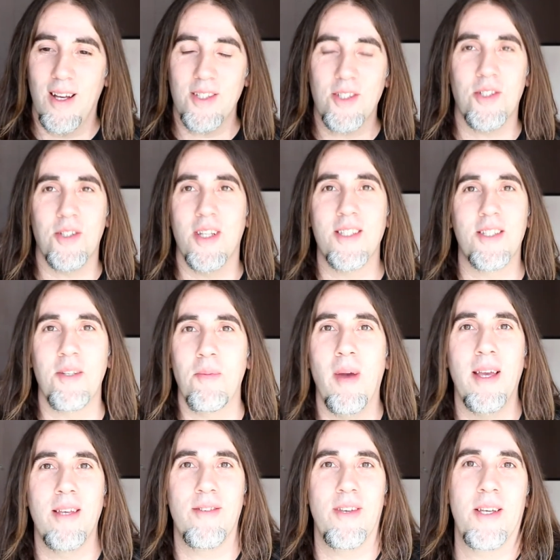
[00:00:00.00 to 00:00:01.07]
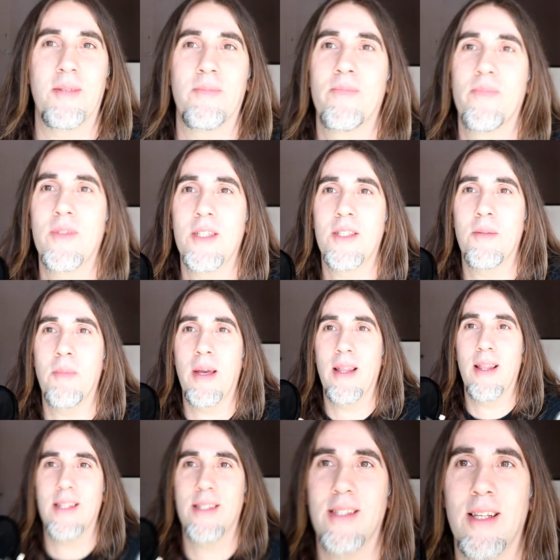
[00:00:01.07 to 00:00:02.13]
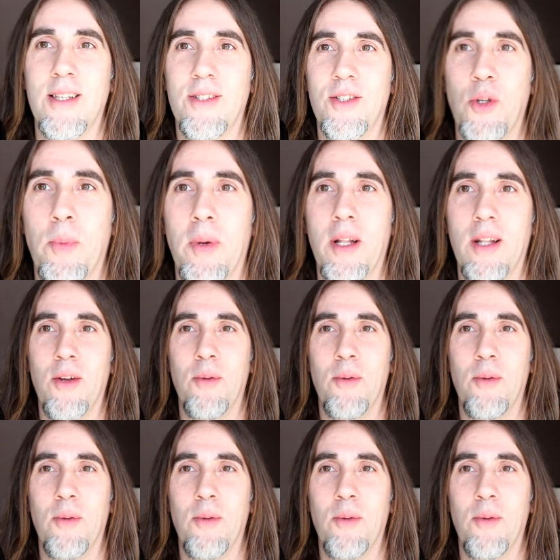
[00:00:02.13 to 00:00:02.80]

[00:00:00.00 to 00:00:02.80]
This is amazing. Let's zoom in a